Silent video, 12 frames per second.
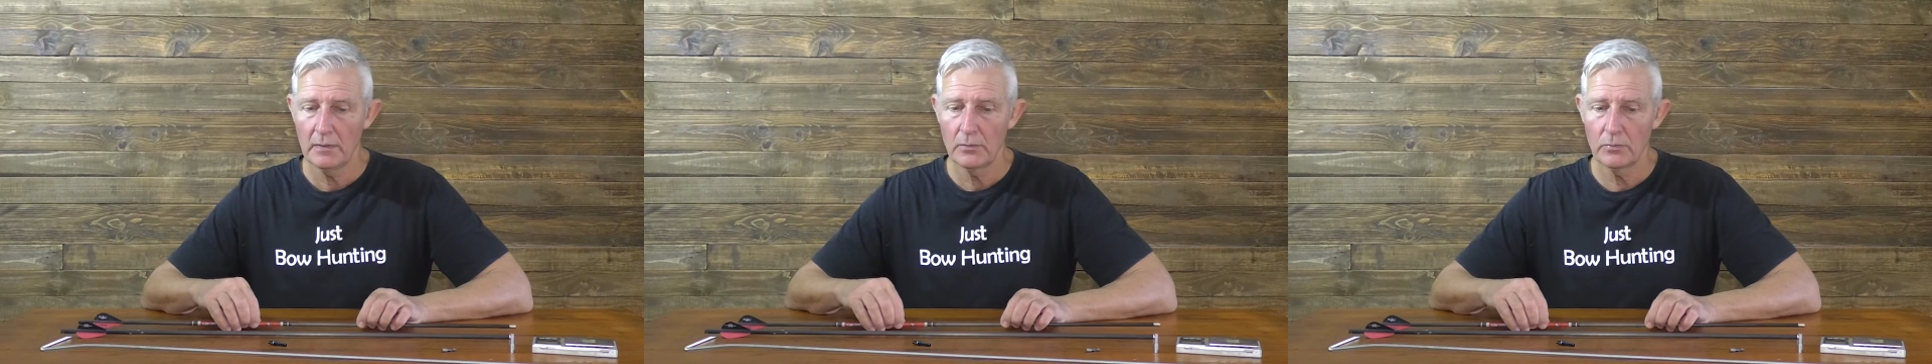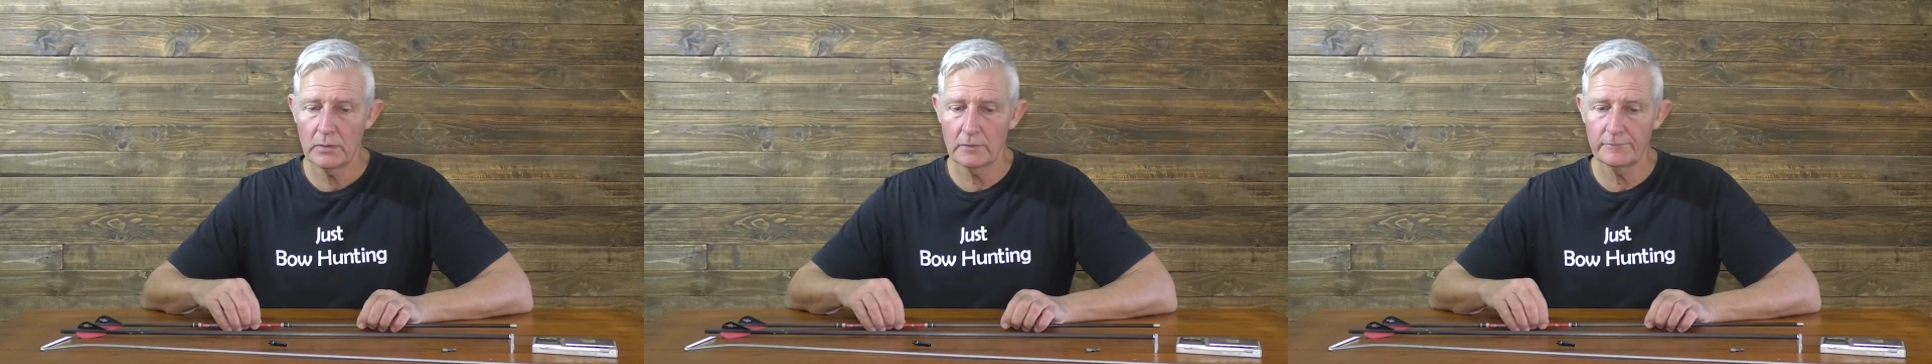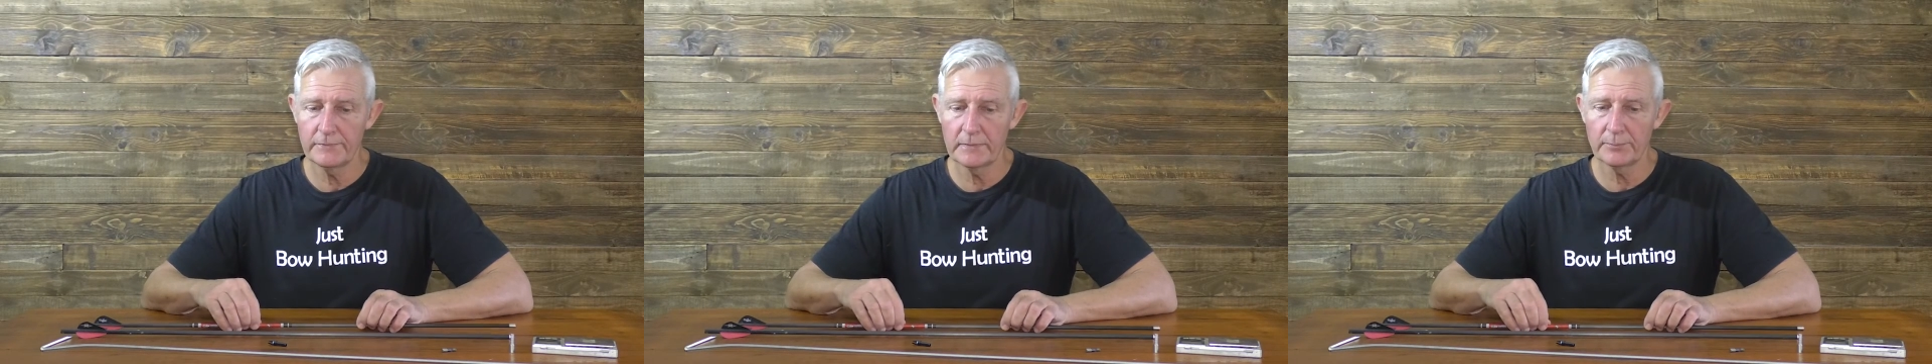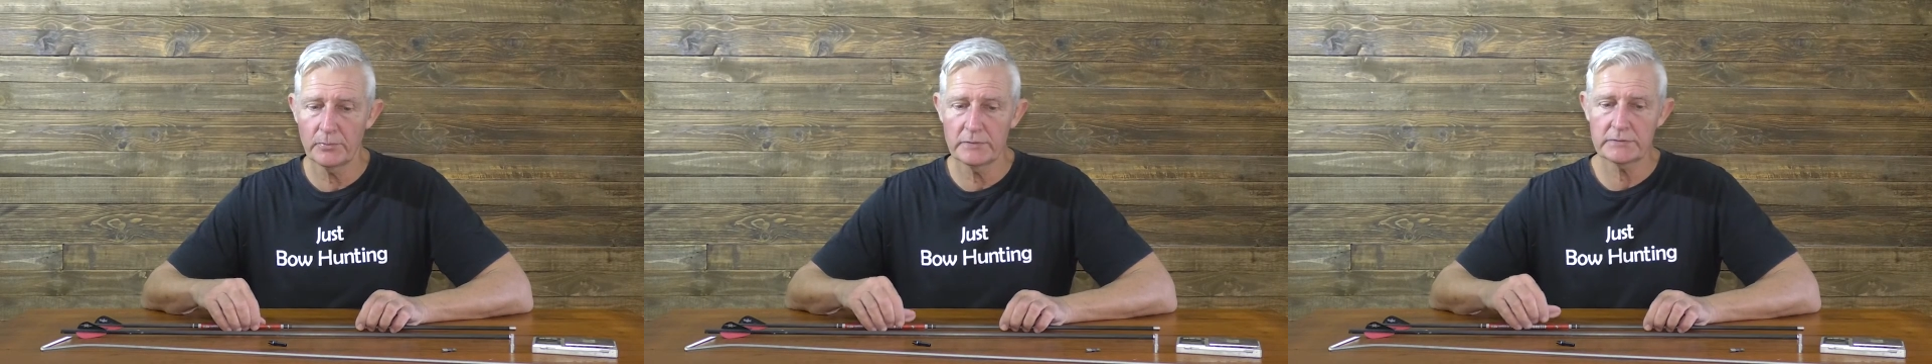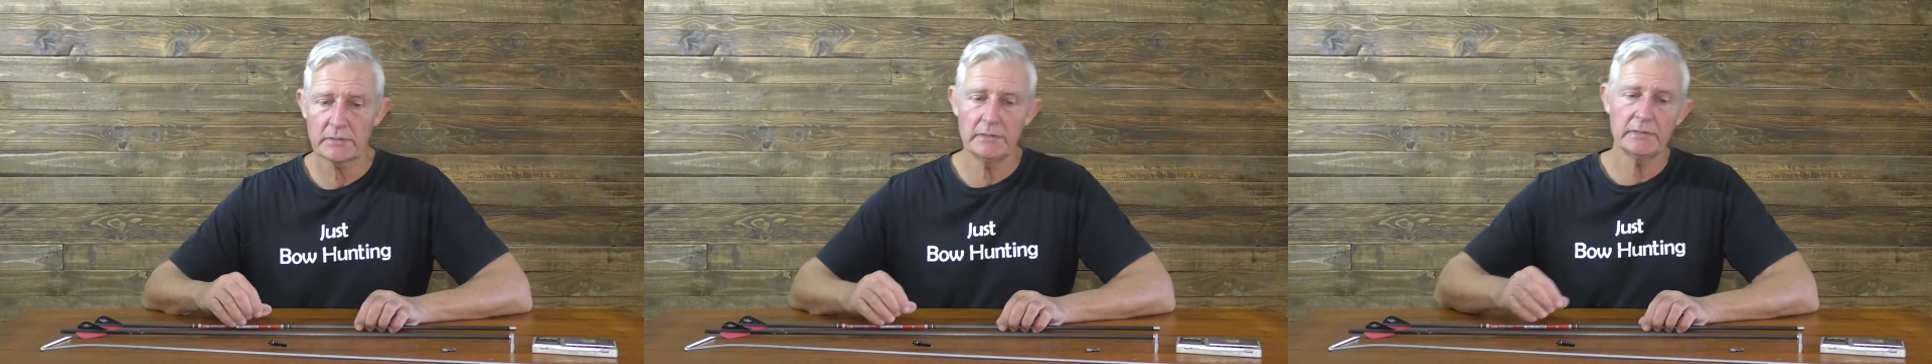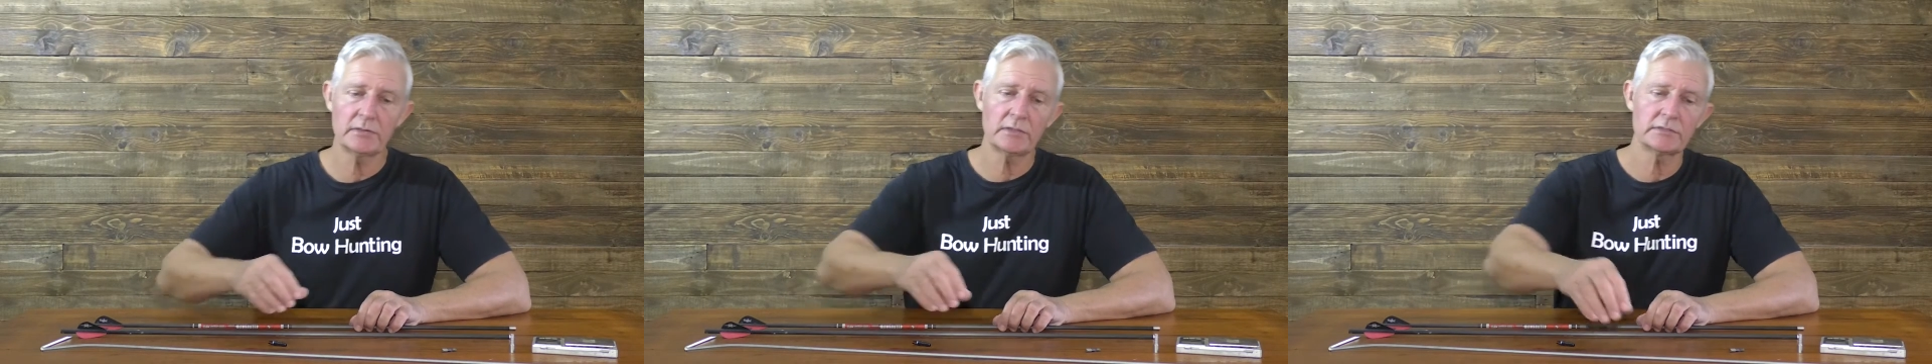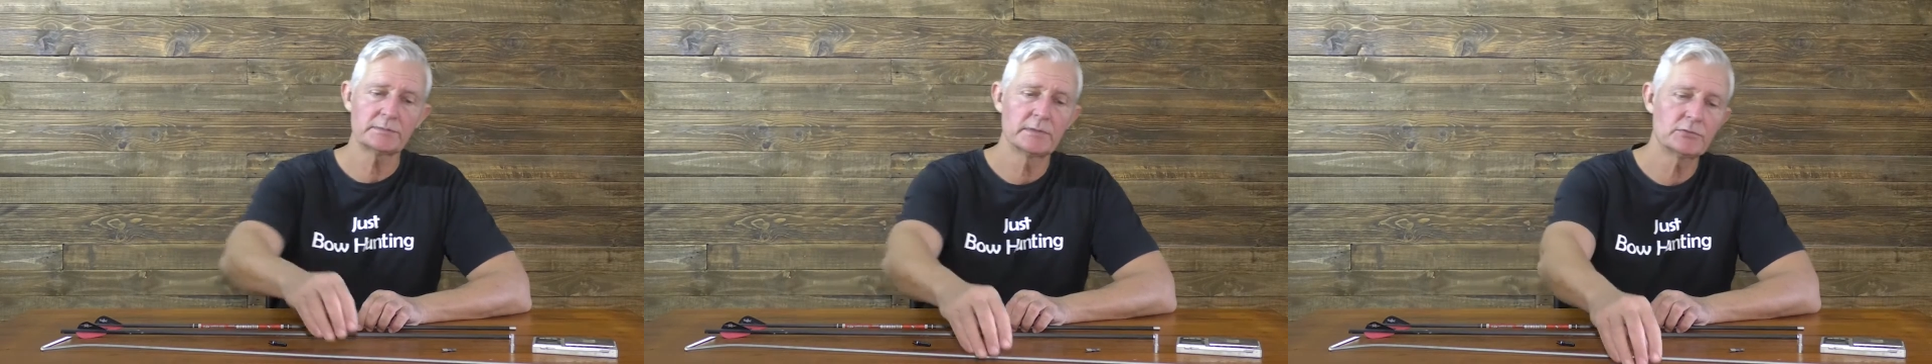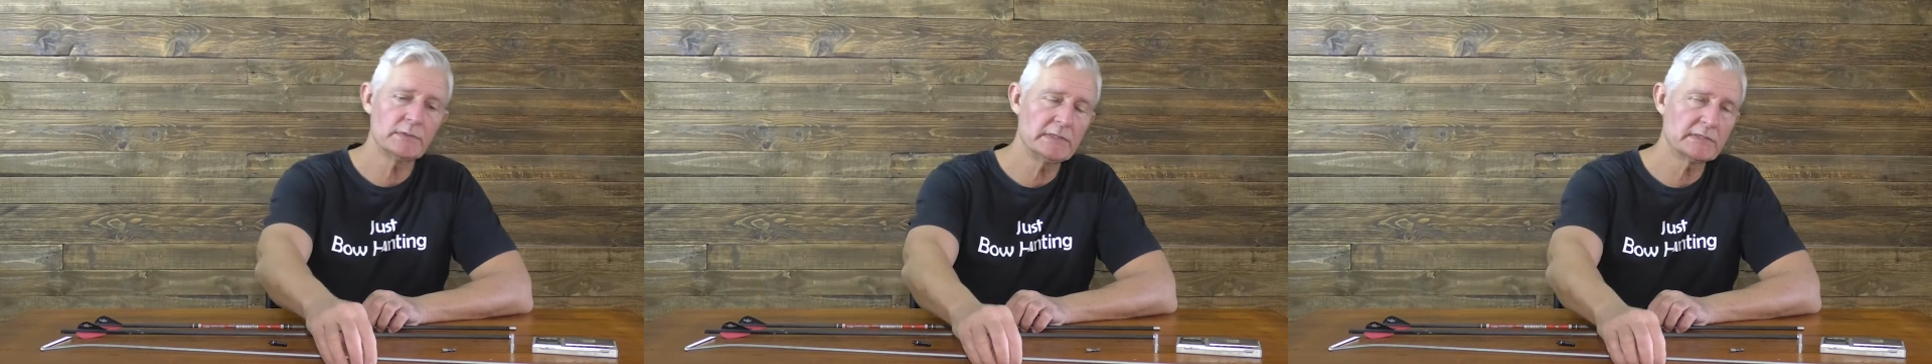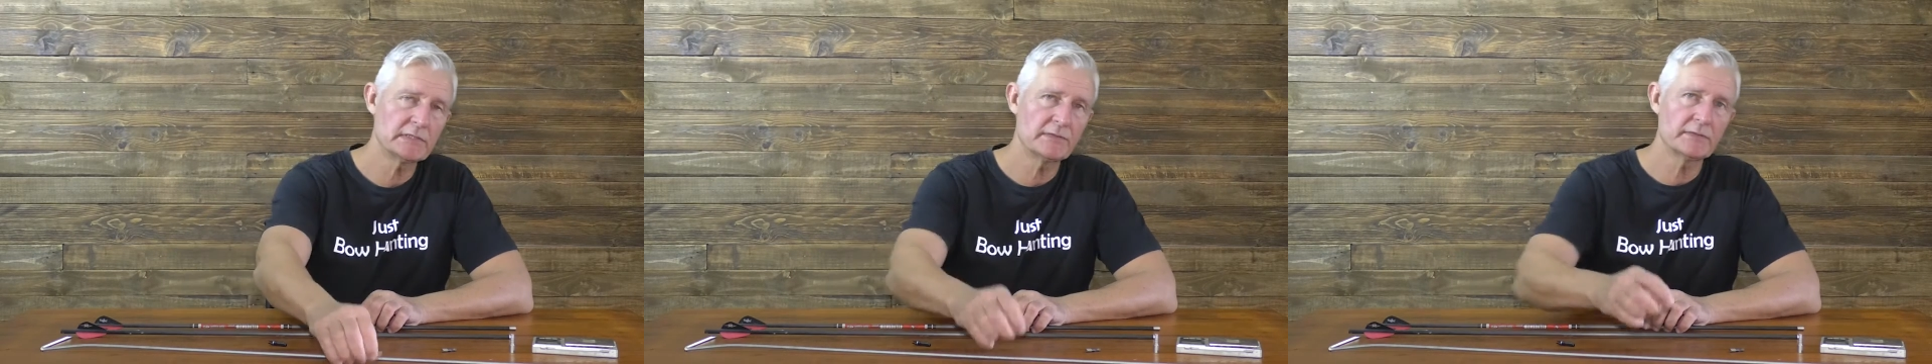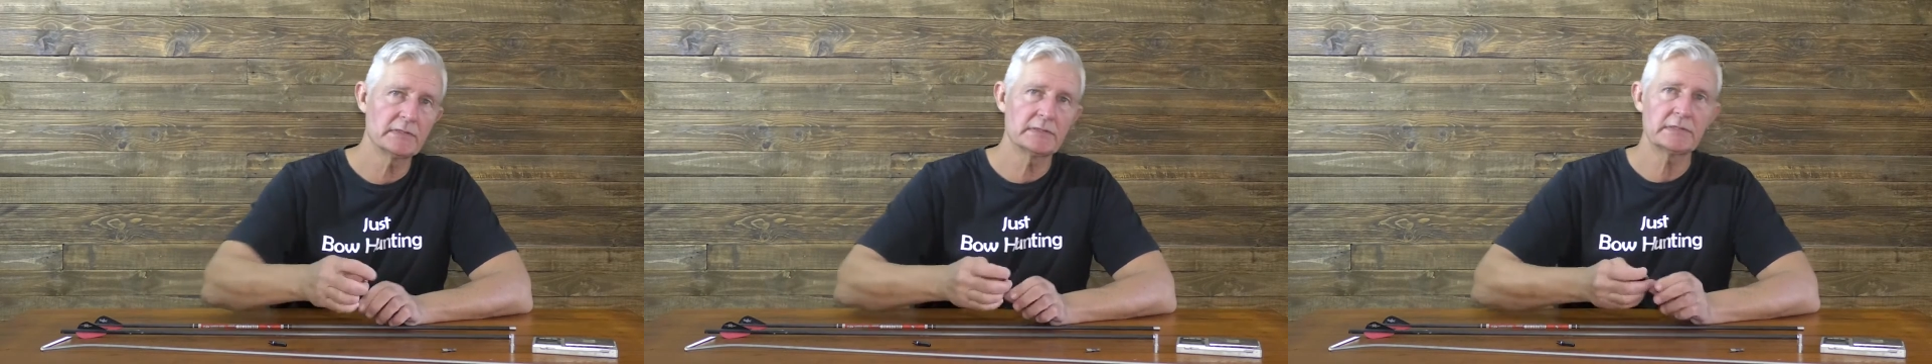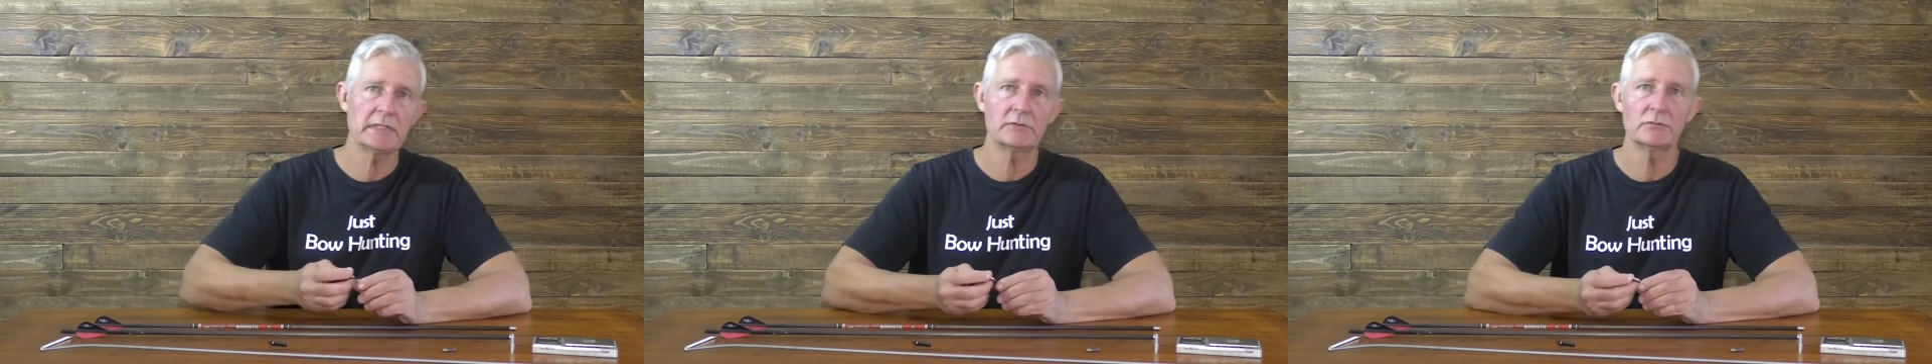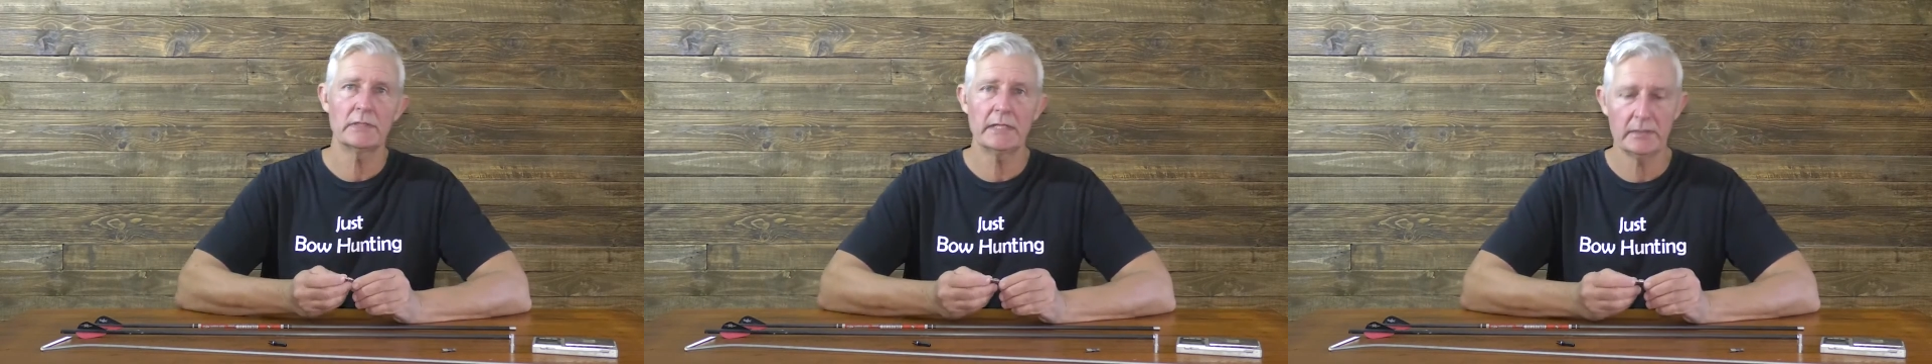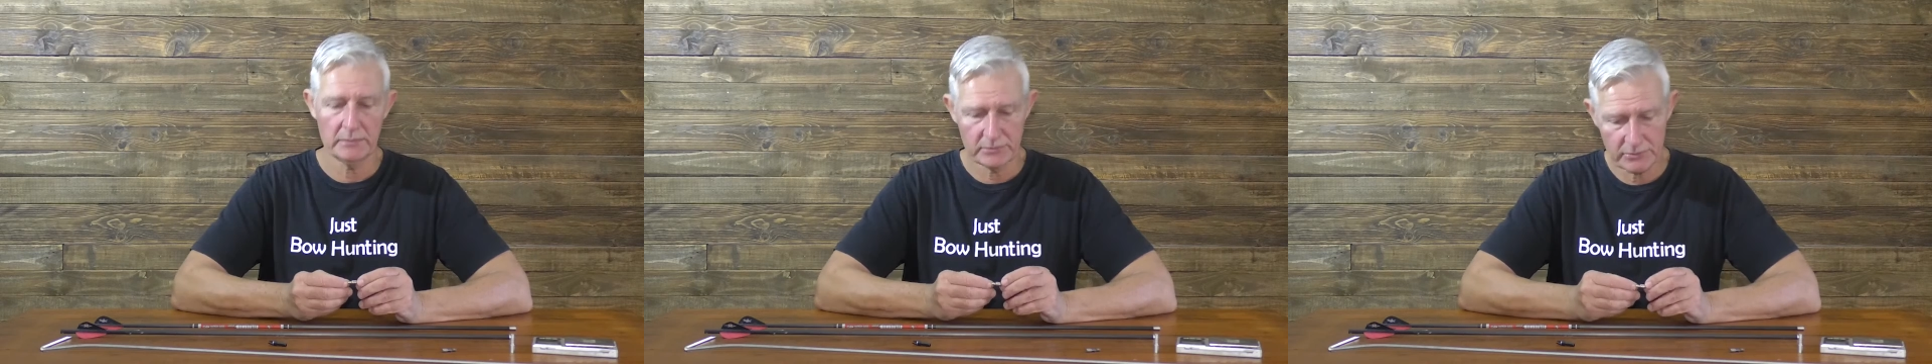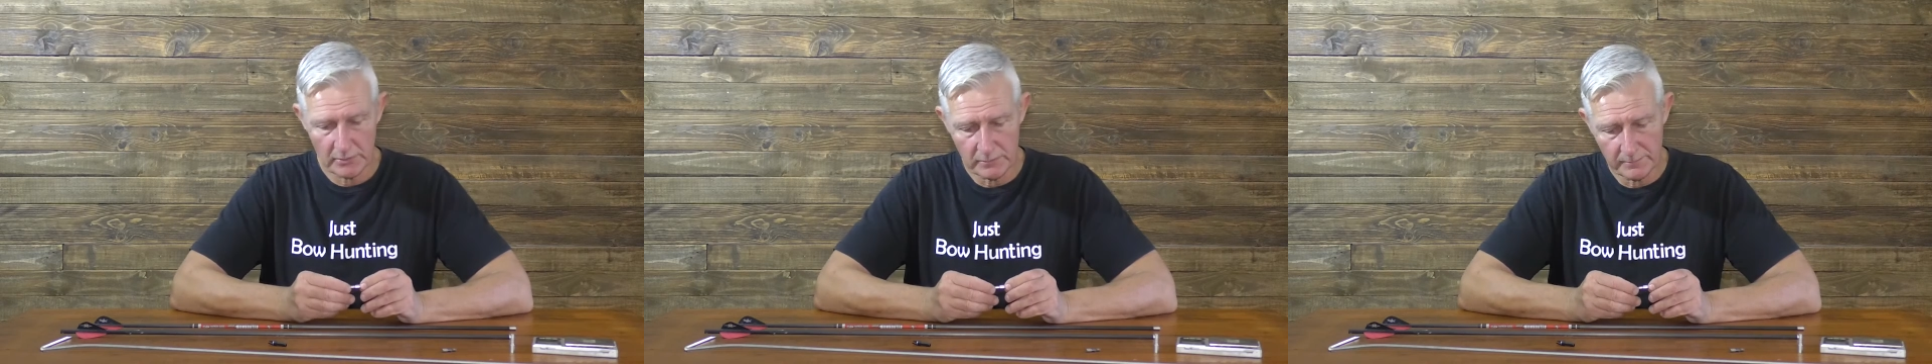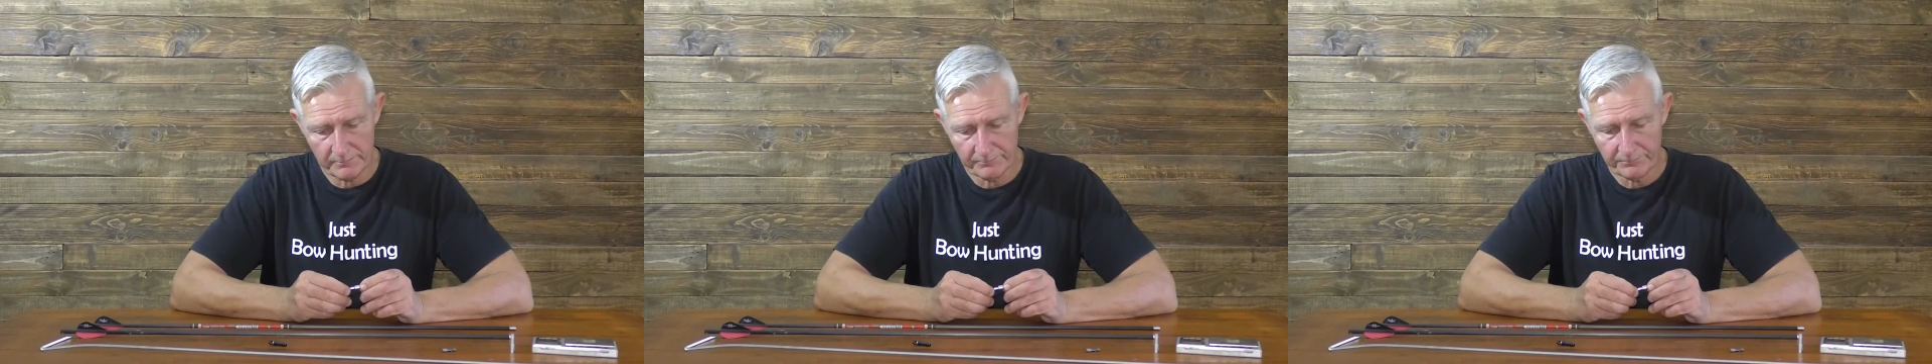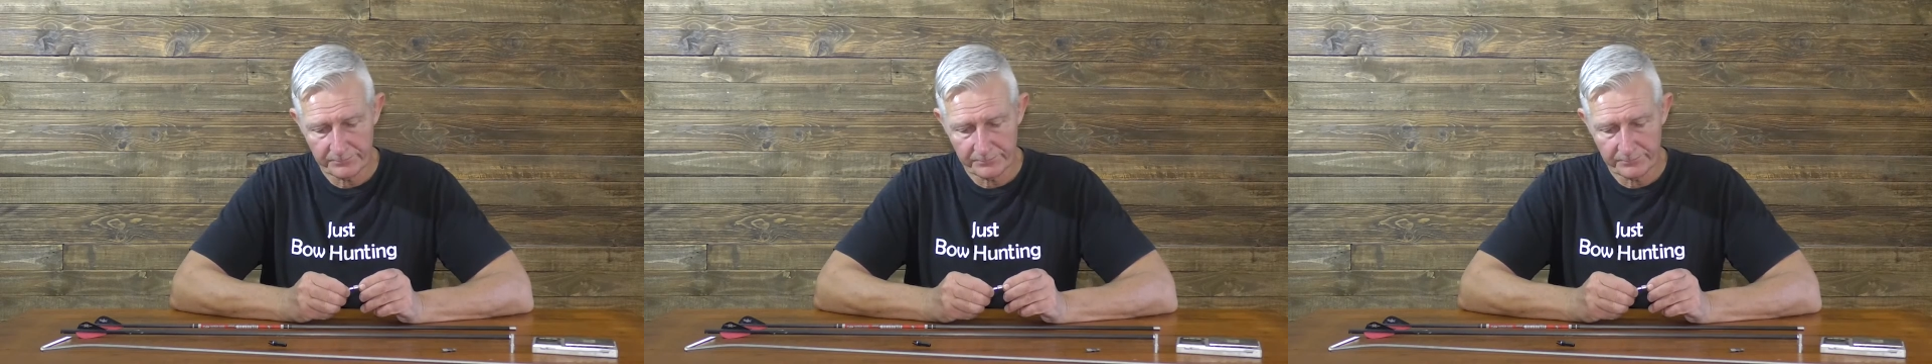Well, field points only cost between 7 and 10 rand. So